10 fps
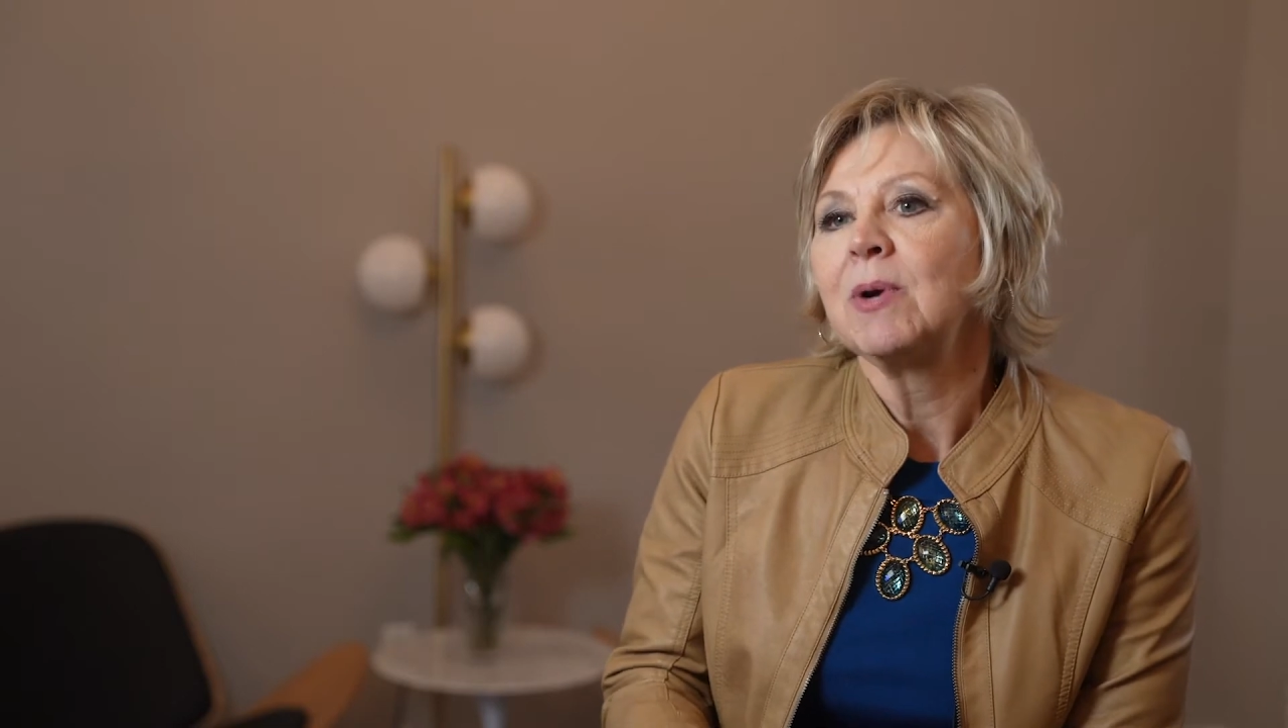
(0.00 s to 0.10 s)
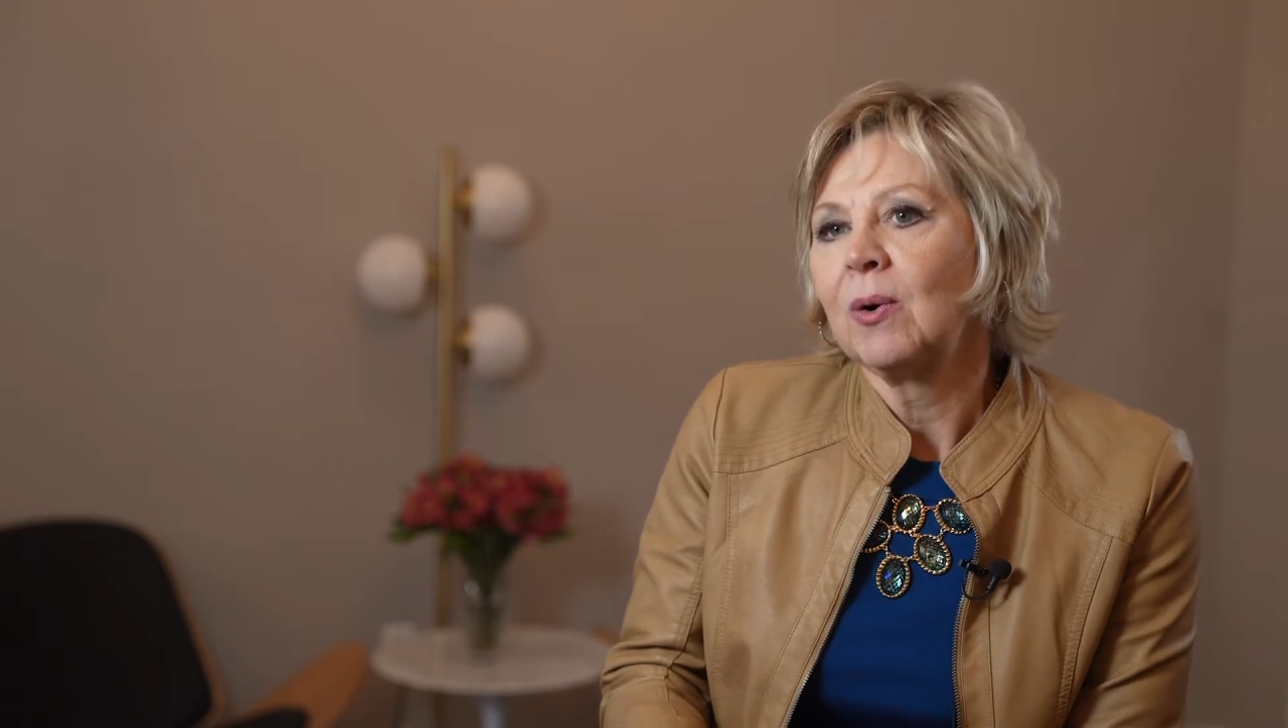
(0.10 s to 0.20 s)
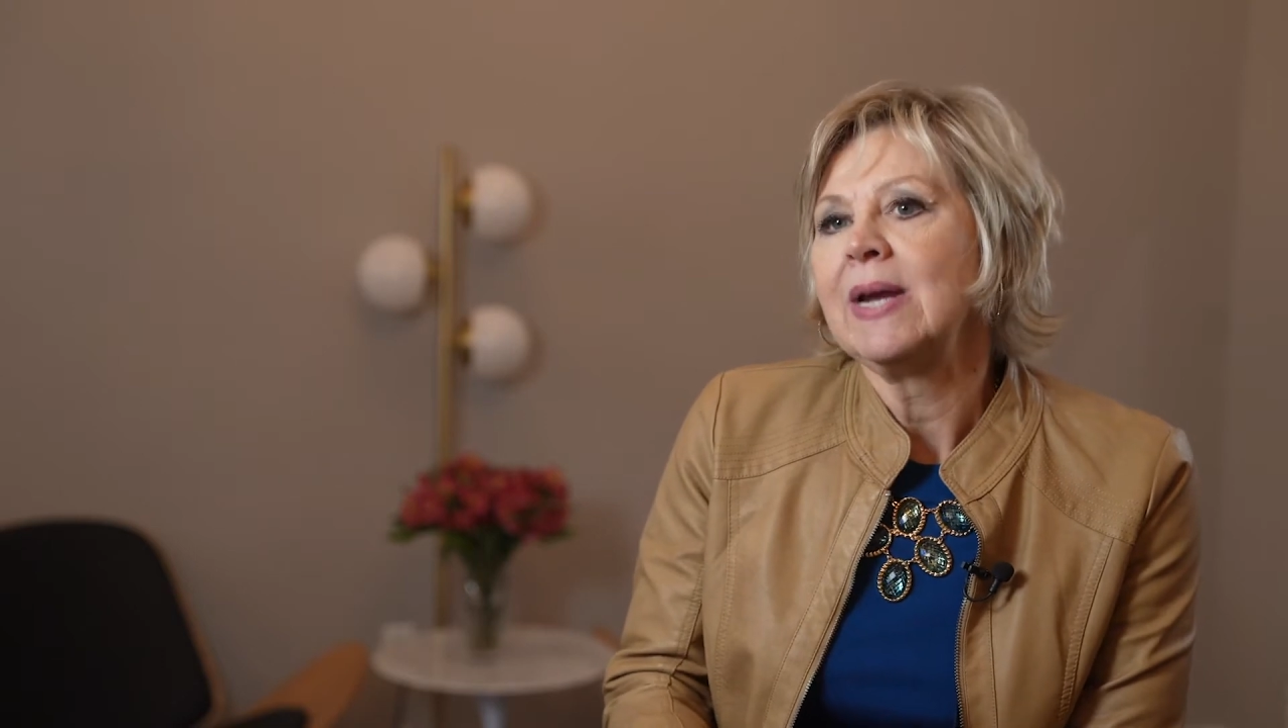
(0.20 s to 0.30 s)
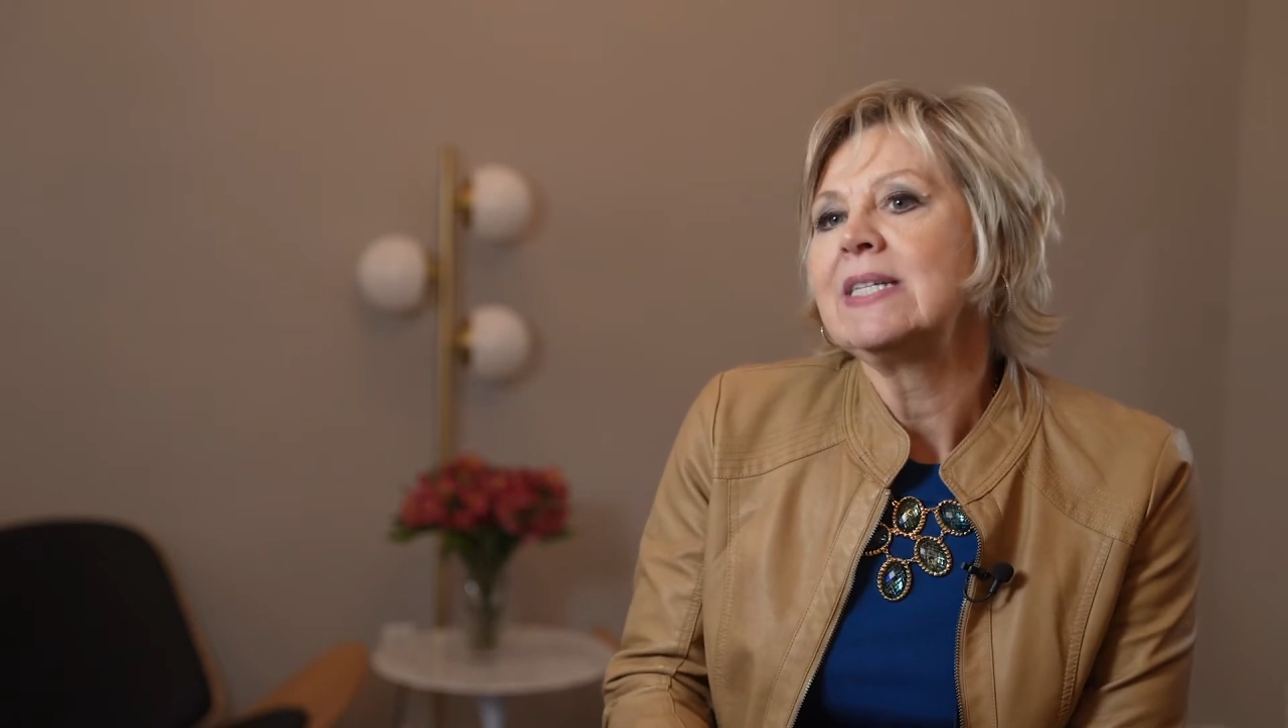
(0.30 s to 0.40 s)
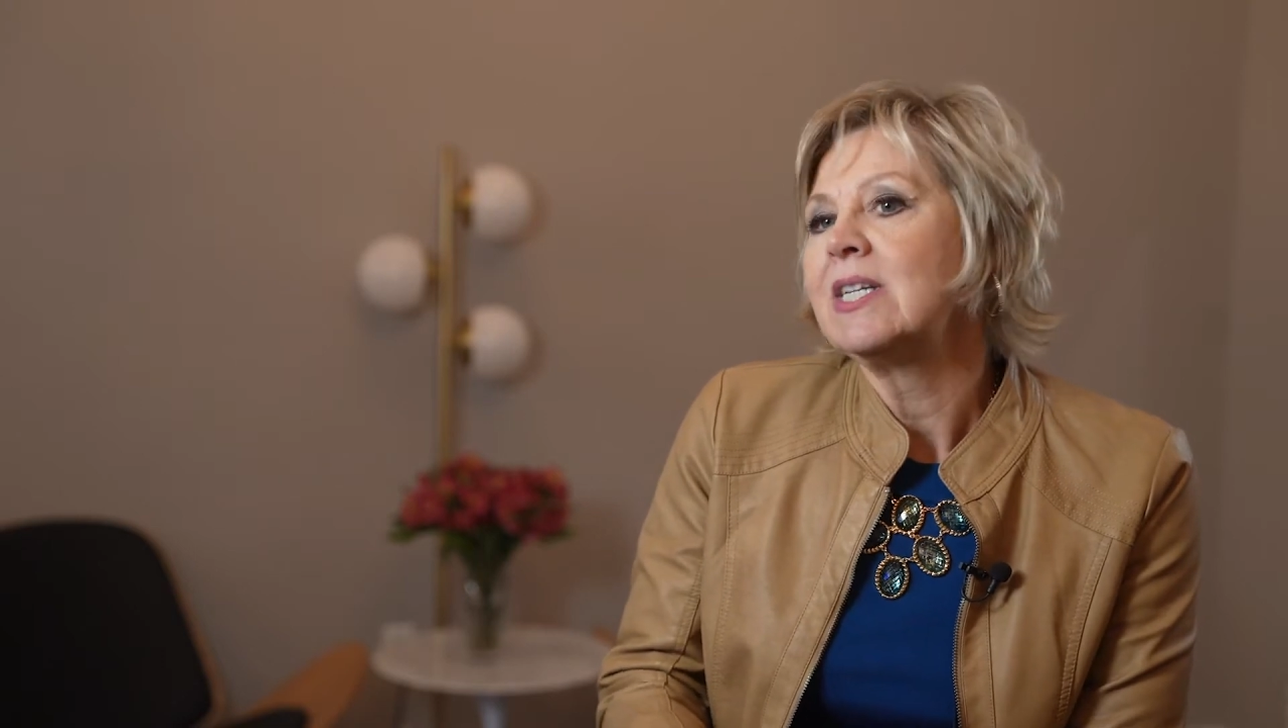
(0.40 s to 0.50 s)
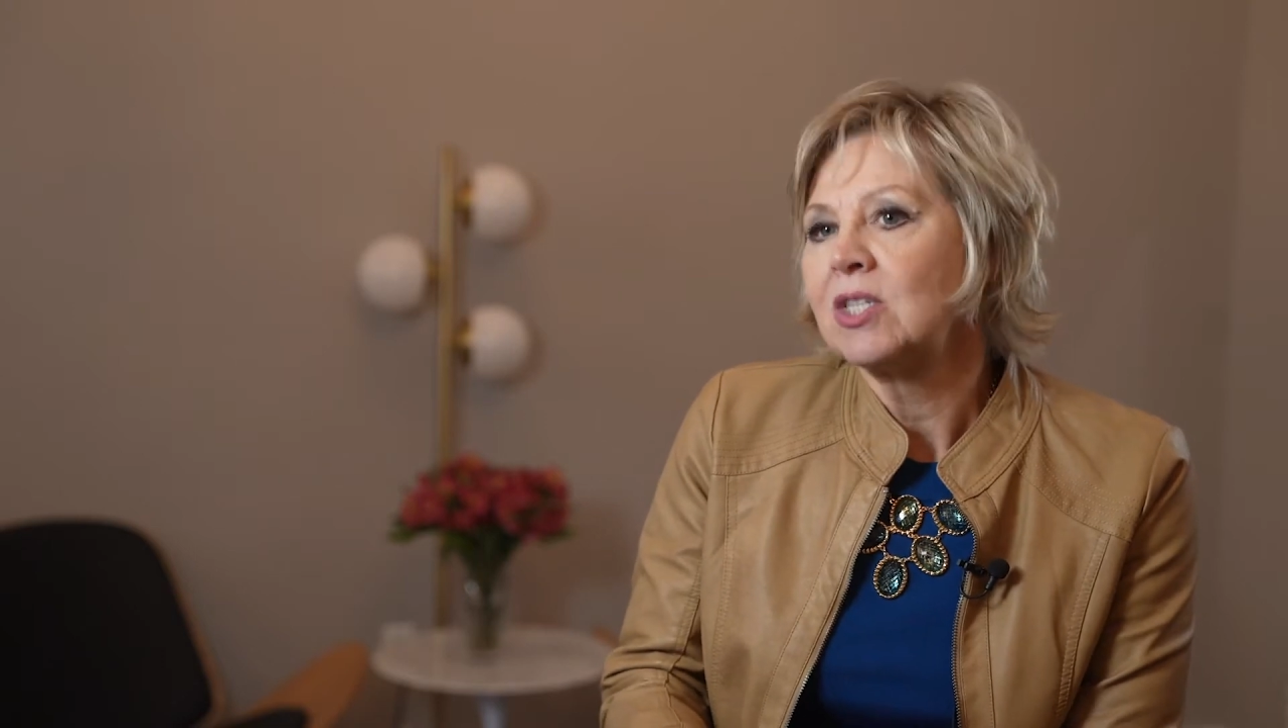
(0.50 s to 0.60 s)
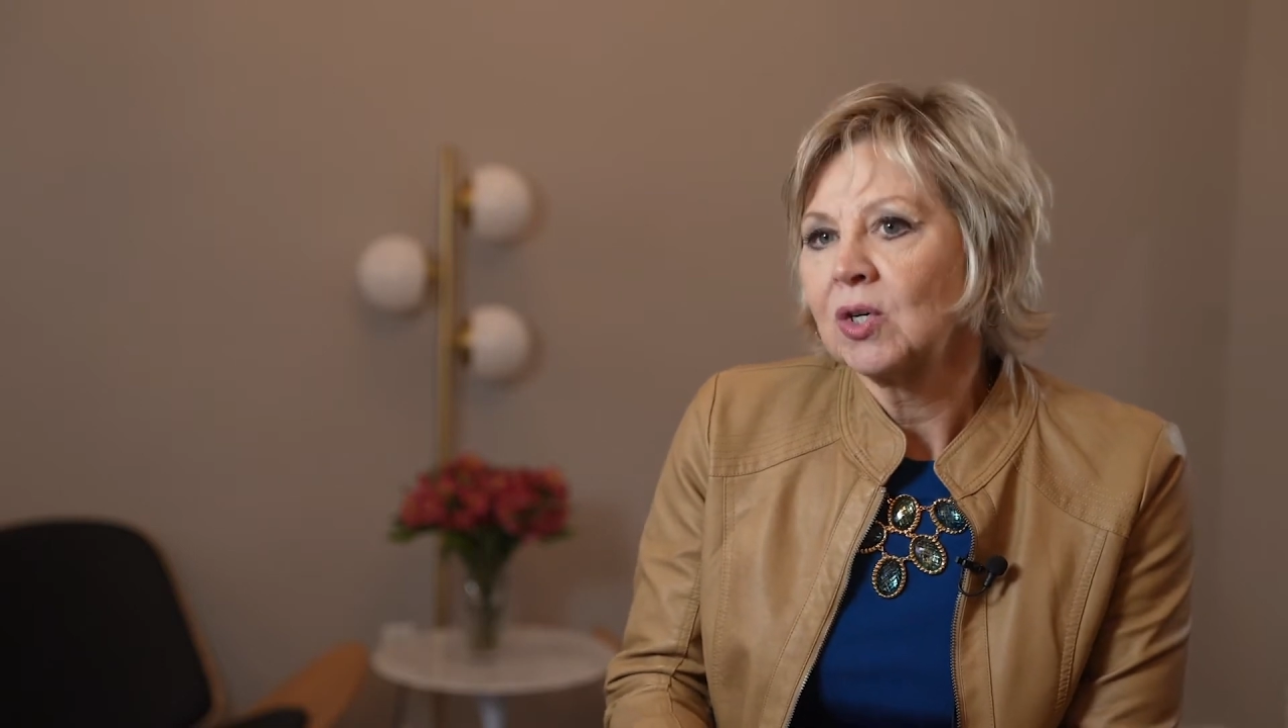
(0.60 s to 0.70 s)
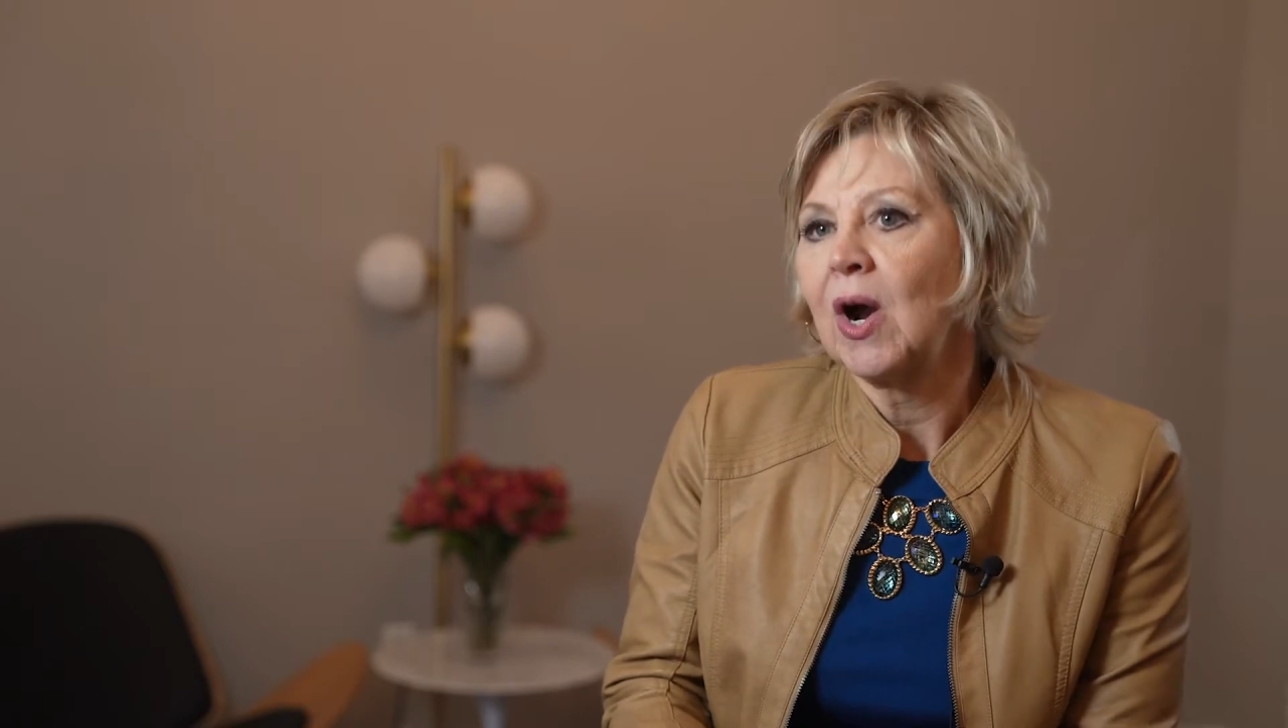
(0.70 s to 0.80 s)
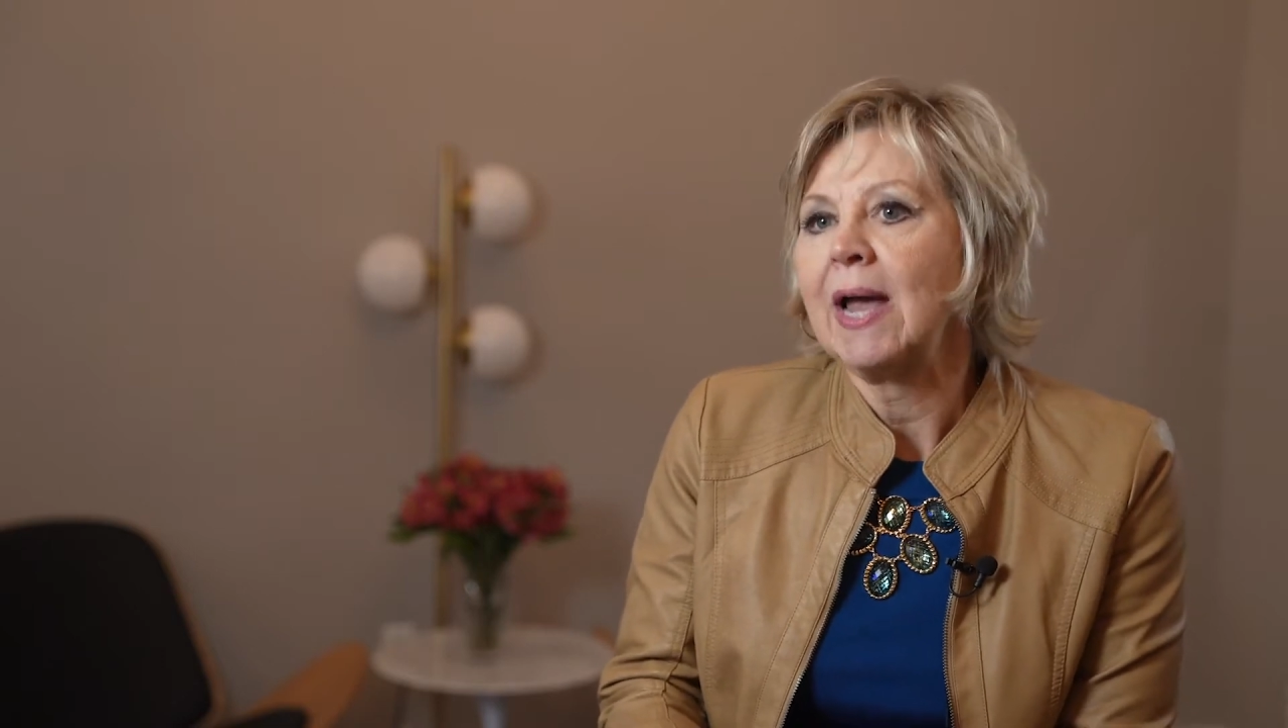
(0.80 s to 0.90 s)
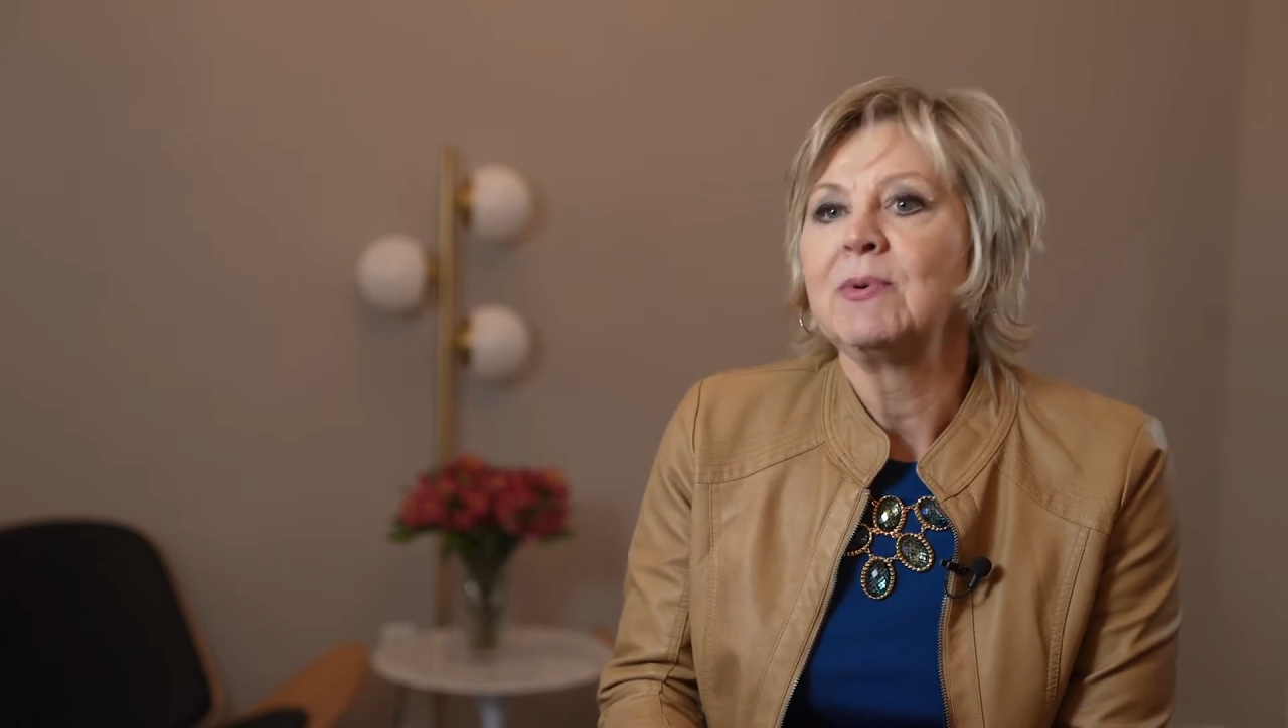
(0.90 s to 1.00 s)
Grace described